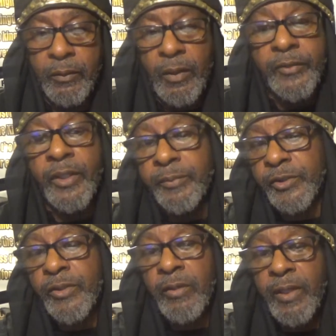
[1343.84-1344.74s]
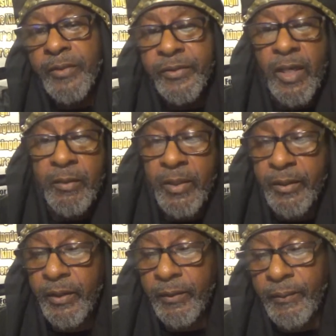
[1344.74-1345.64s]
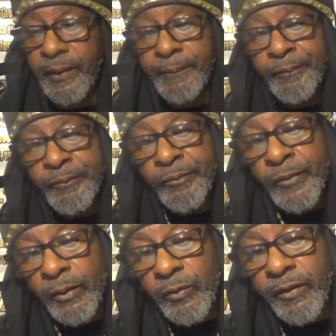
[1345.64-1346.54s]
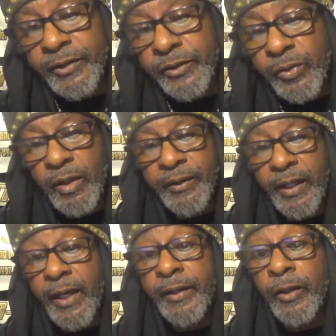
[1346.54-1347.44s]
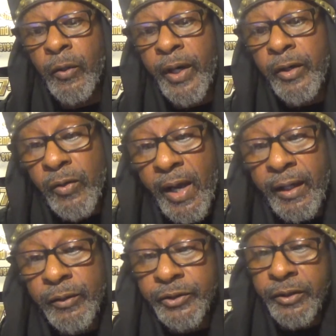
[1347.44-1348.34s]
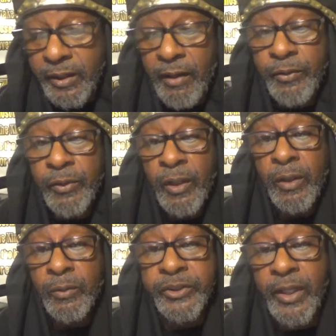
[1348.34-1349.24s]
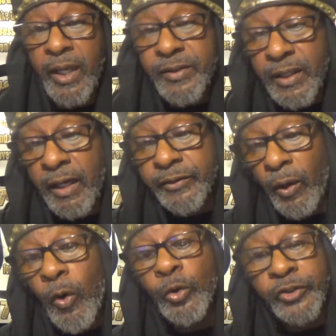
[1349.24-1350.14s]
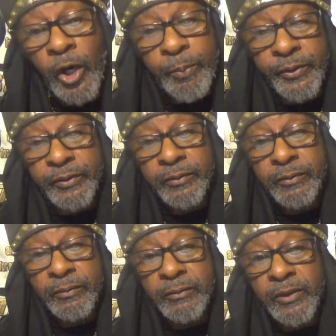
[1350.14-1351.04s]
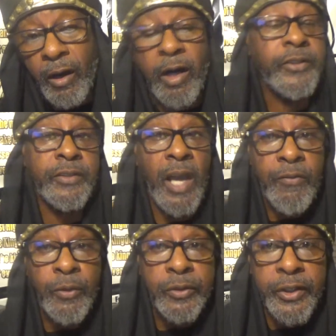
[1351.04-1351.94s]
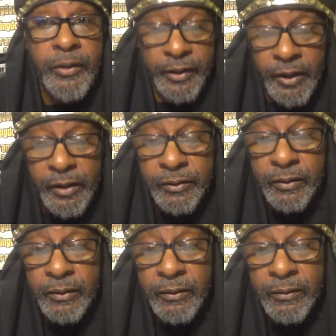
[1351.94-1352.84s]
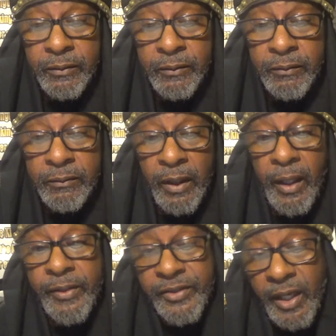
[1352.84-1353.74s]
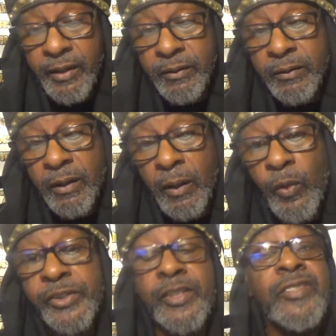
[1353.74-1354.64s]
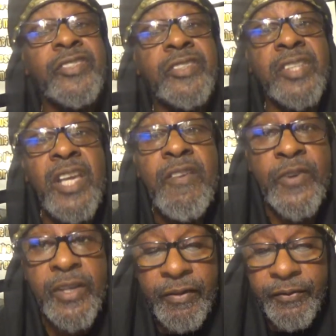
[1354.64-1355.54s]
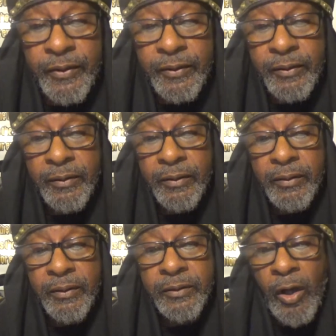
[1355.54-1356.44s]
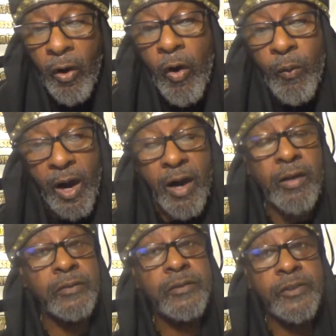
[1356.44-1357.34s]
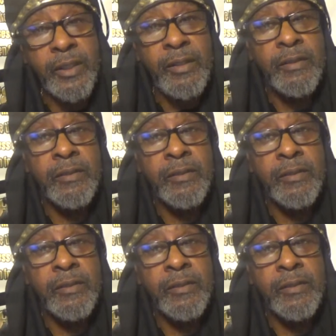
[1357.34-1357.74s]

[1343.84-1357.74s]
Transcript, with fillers: Y'all think I'm just talking out the side of my neck, right? Revelation 12 now. And the great dragon, who's the devil, was cast out, the old serpent, called the devil, here it is, and Satan, which deceiveth the whole world. See?